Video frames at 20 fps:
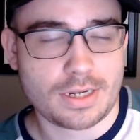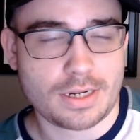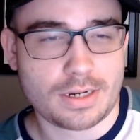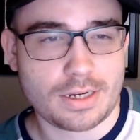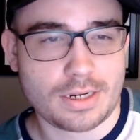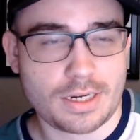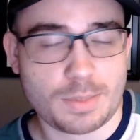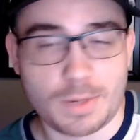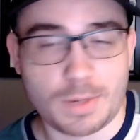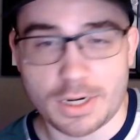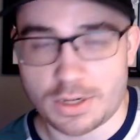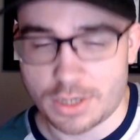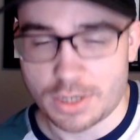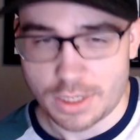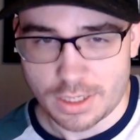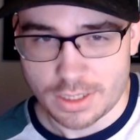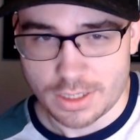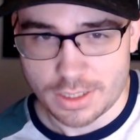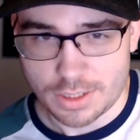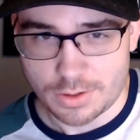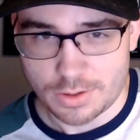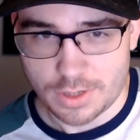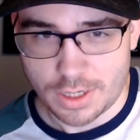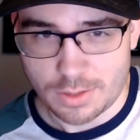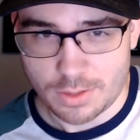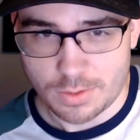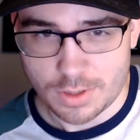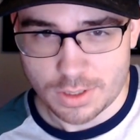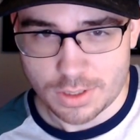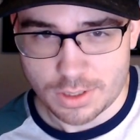especially considering it
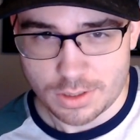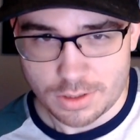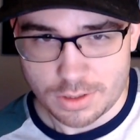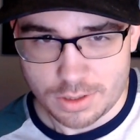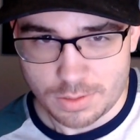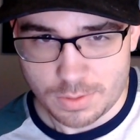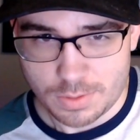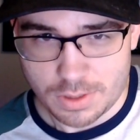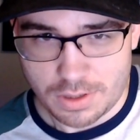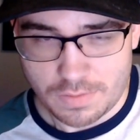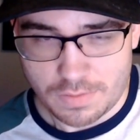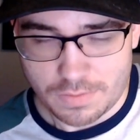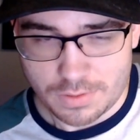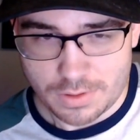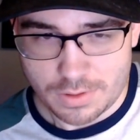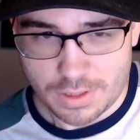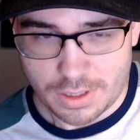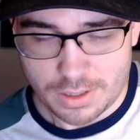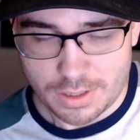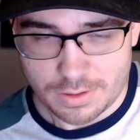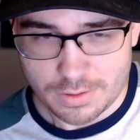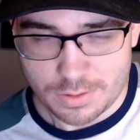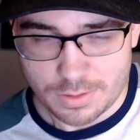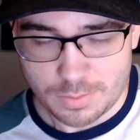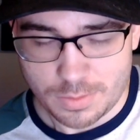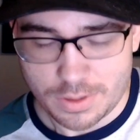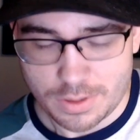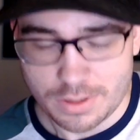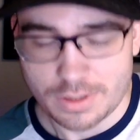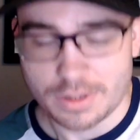works in just about everything else.
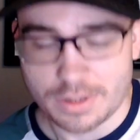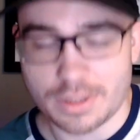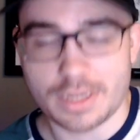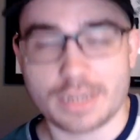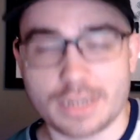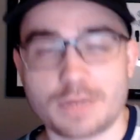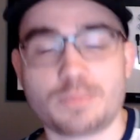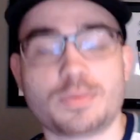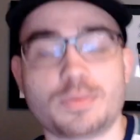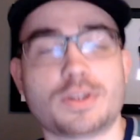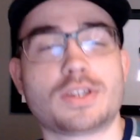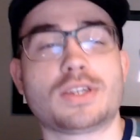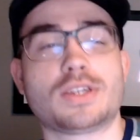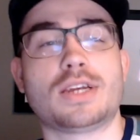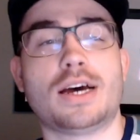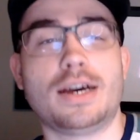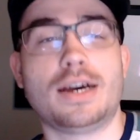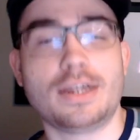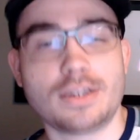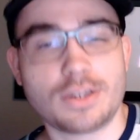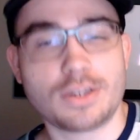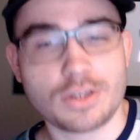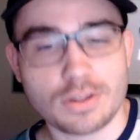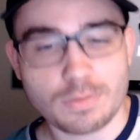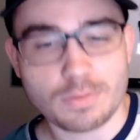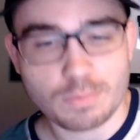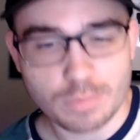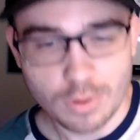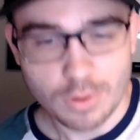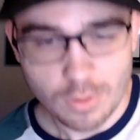But that's besides the
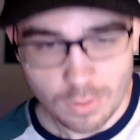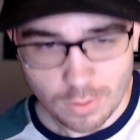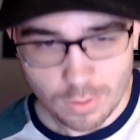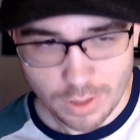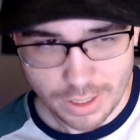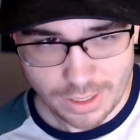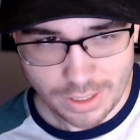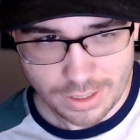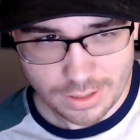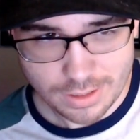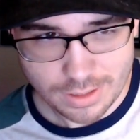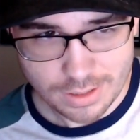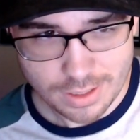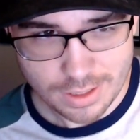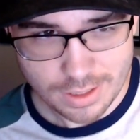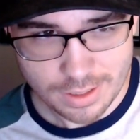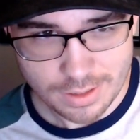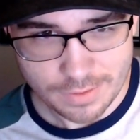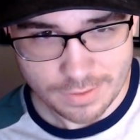point.